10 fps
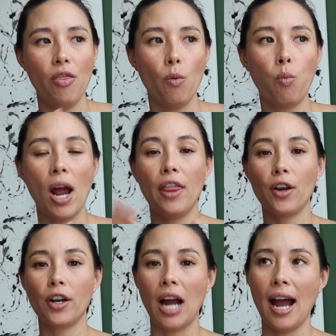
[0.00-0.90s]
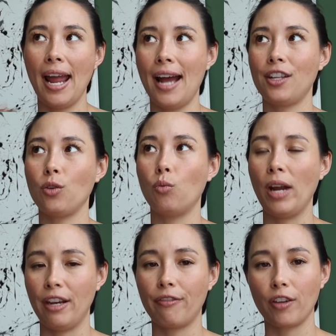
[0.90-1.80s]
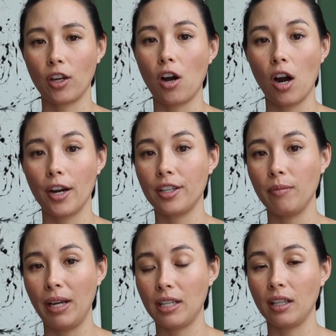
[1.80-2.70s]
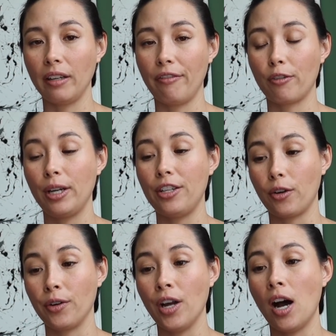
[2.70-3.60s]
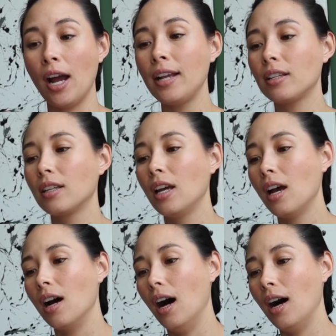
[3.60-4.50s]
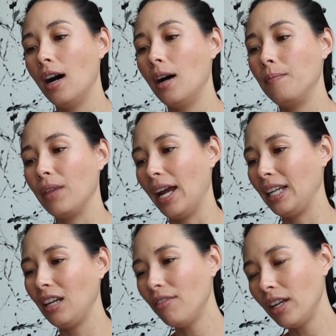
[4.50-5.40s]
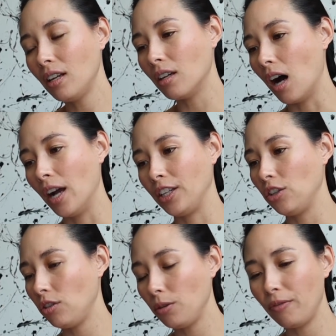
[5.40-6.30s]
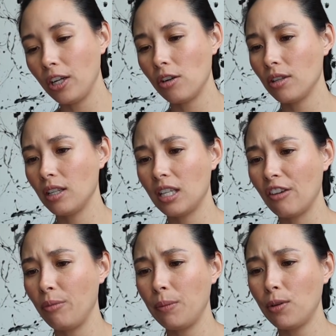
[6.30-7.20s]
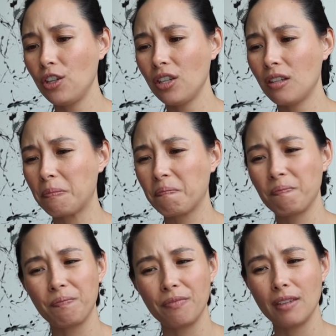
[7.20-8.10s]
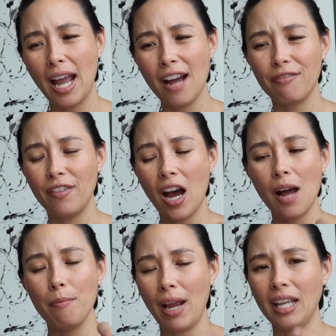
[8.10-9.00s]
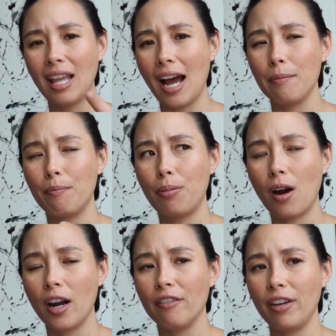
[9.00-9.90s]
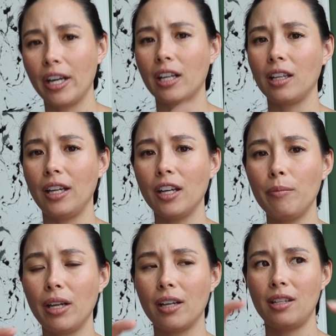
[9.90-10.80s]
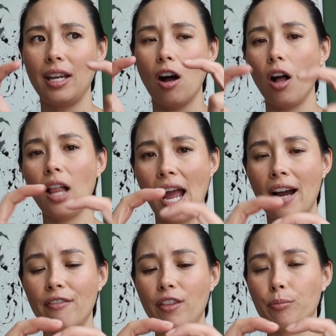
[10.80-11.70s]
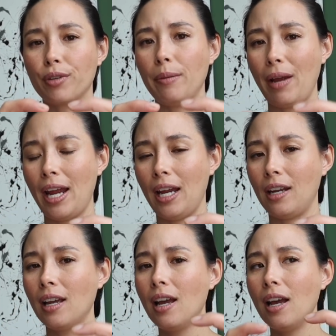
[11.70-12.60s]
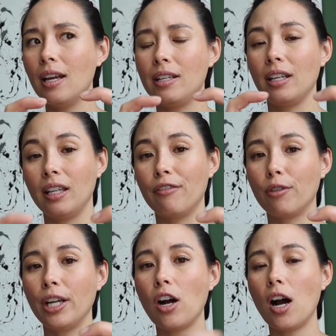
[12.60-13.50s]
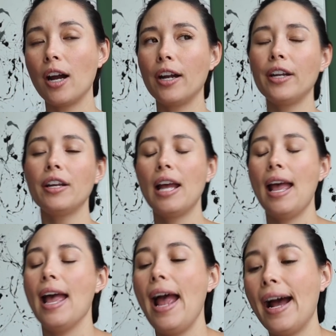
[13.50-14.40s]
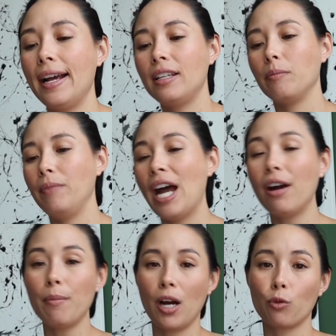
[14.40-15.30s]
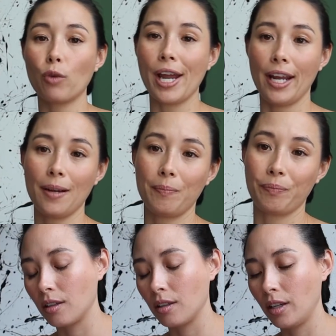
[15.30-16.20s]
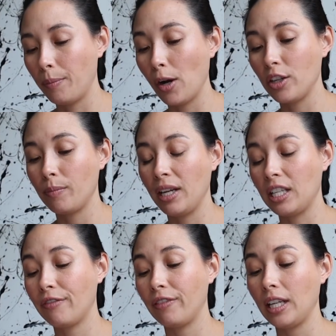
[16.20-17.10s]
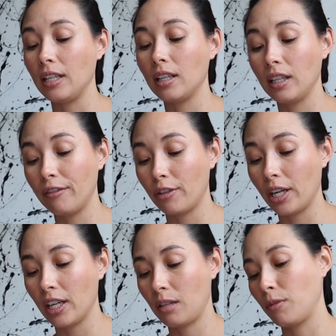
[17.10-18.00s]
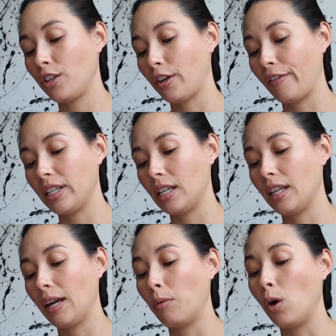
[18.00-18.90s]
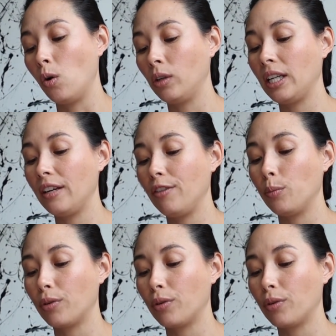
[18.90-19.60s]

whether I had to wait for the card to make deliveries or not. And even on YouTube videos and stuff, people just have not made that part very clear because they all have the prepaid delivery card. And now I'm on Reddit. The Postmates Fleet Delivery customer service said they will only give you